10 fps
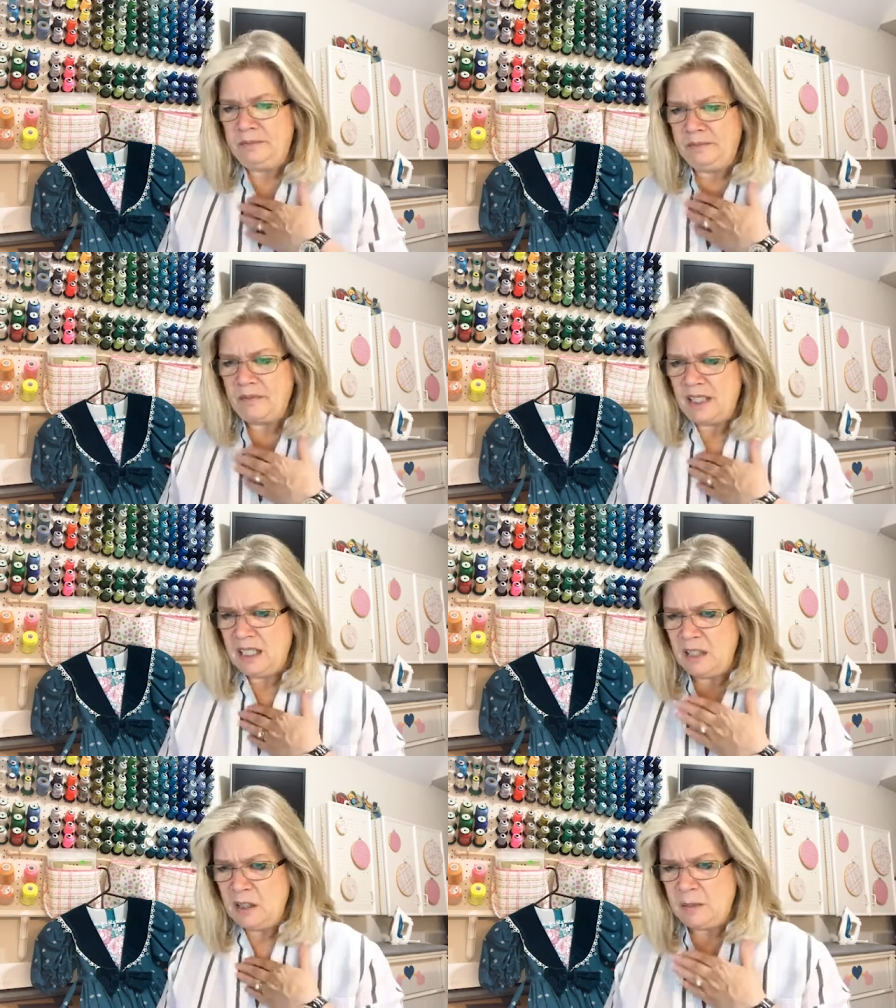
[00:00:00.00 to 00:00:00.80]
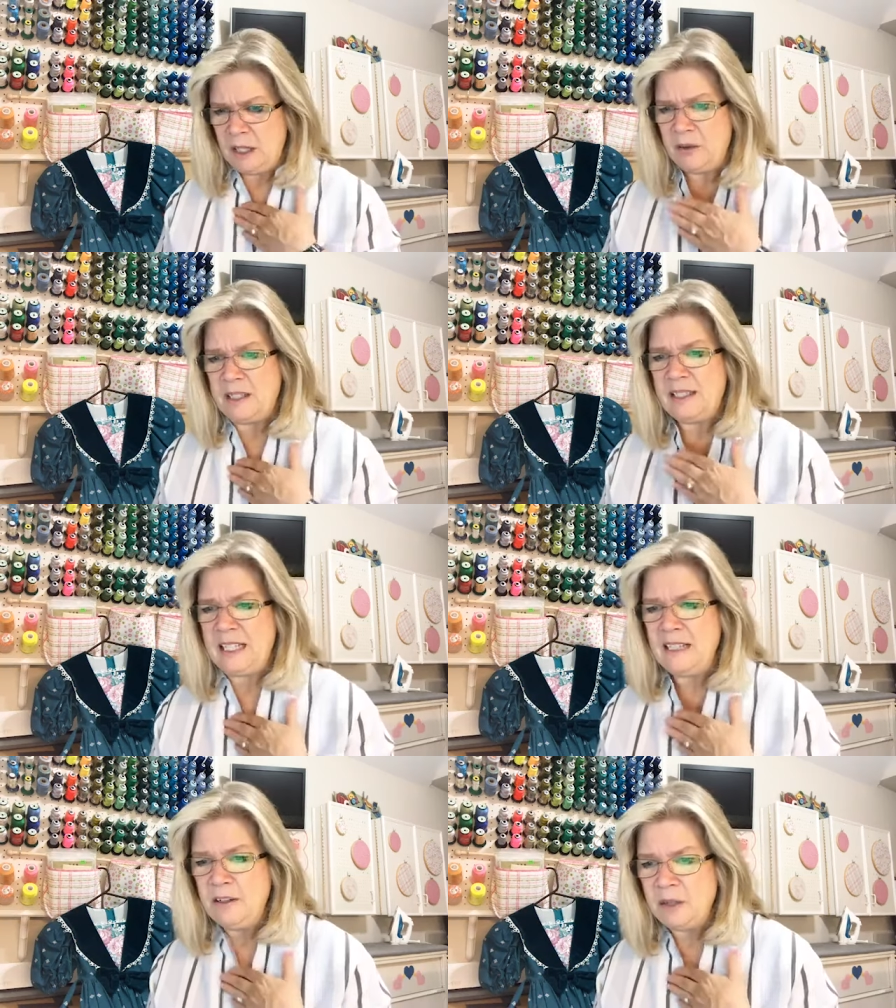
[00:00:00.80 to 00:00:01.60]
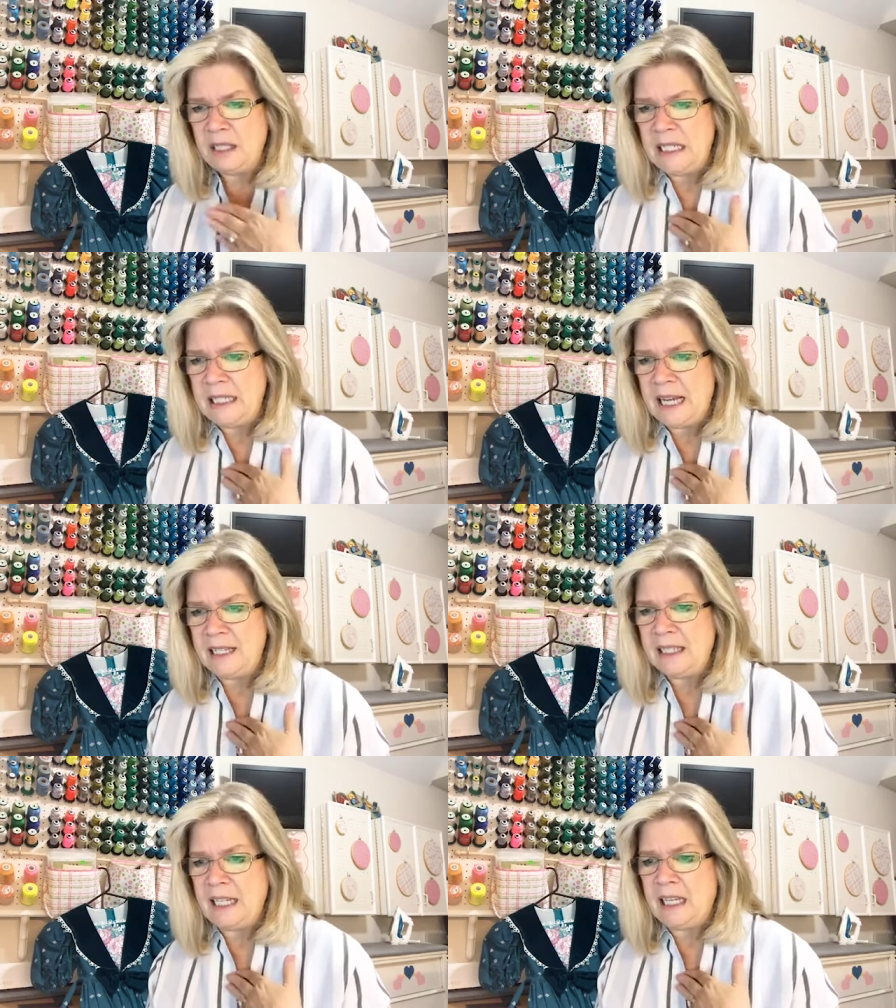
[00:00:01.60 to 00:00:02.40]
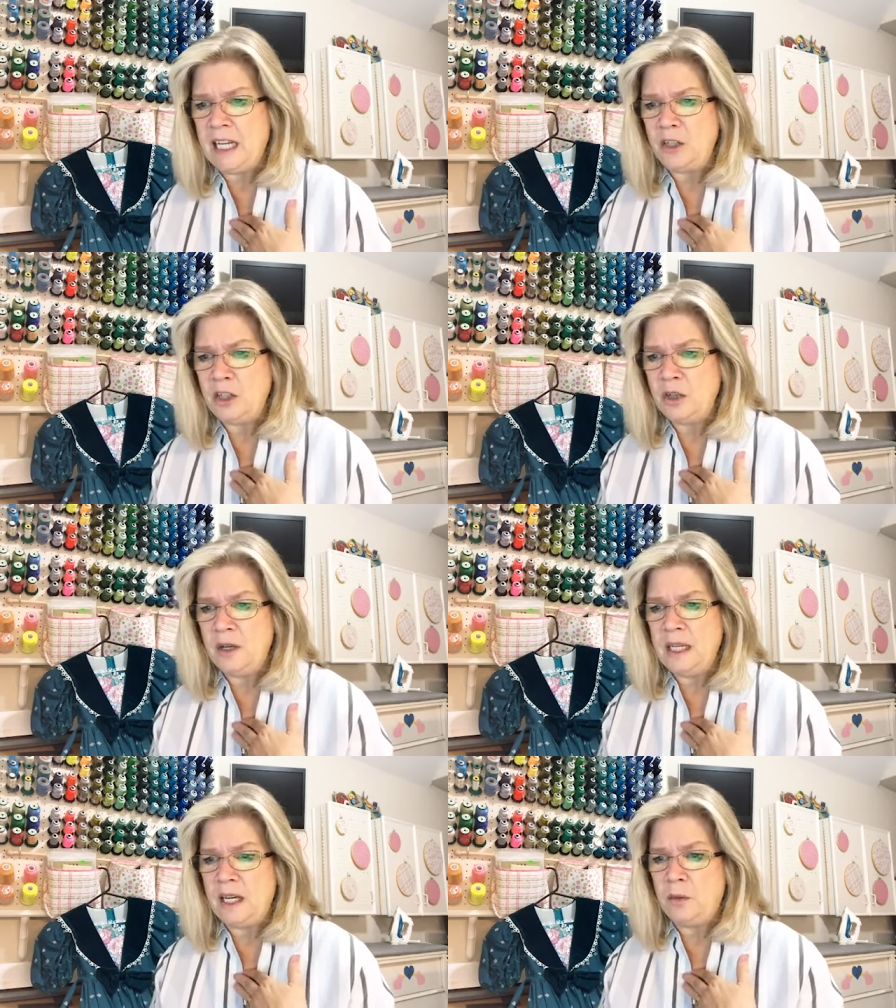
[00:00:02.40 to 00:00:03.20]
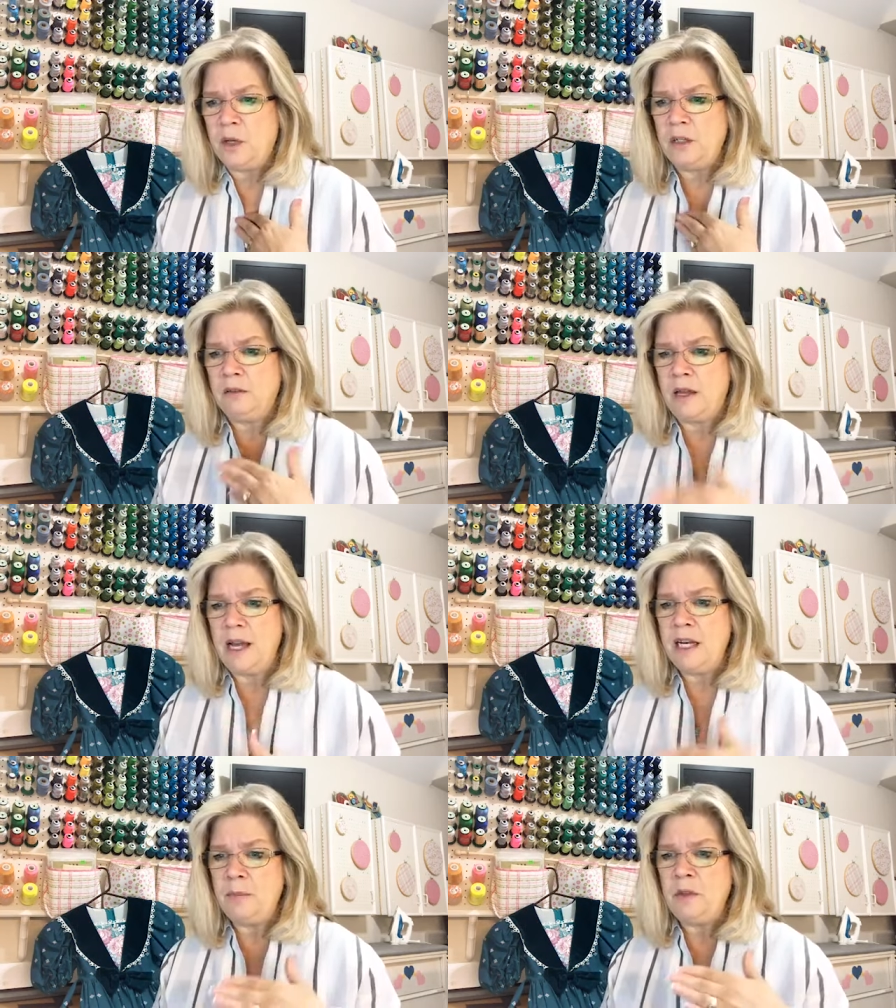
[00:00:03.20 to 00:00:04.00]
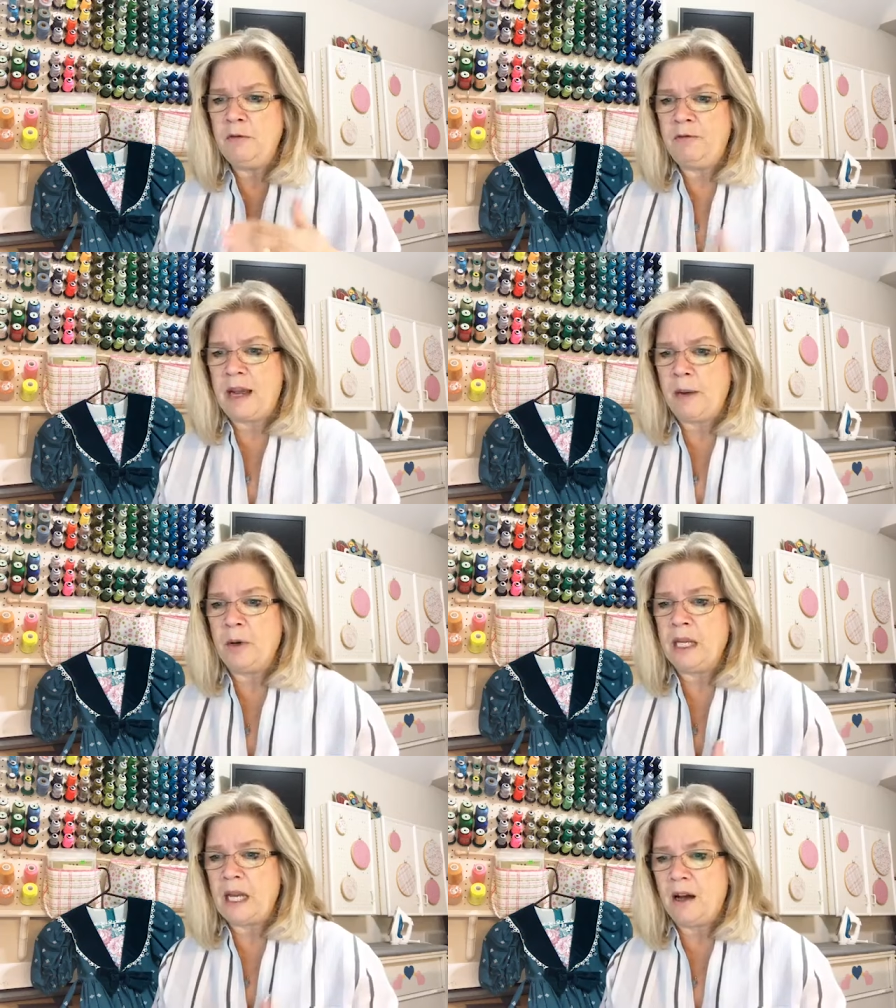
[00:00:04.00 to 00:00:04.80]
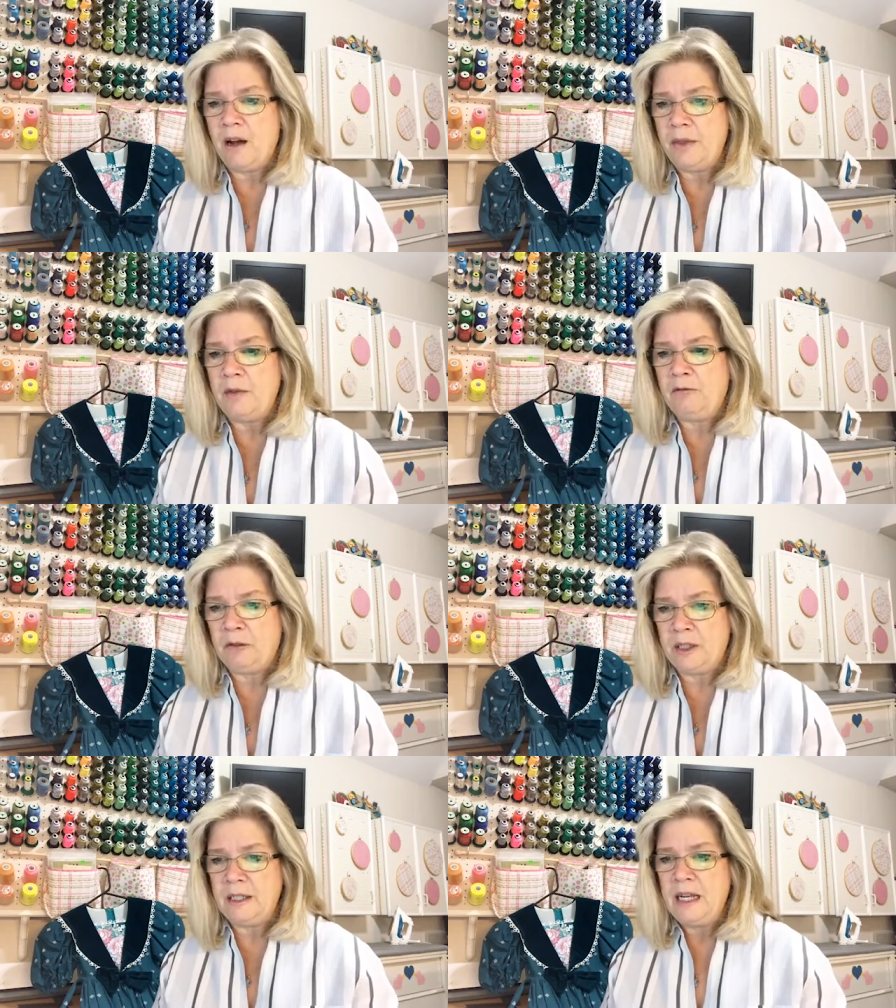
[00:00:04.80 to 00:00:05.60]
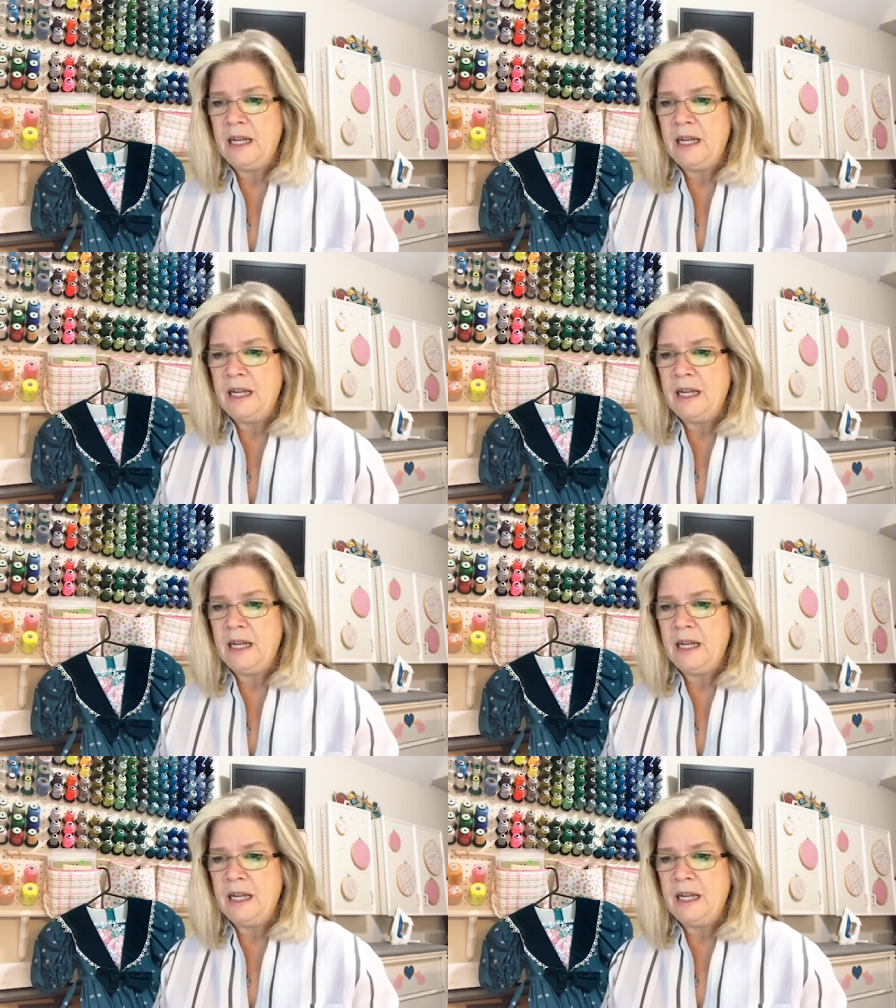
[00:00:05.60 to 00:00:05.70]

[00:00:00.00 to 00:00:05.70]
excuse me, Christy. Christy's asking, can you show again where you line up the fabric on the foot?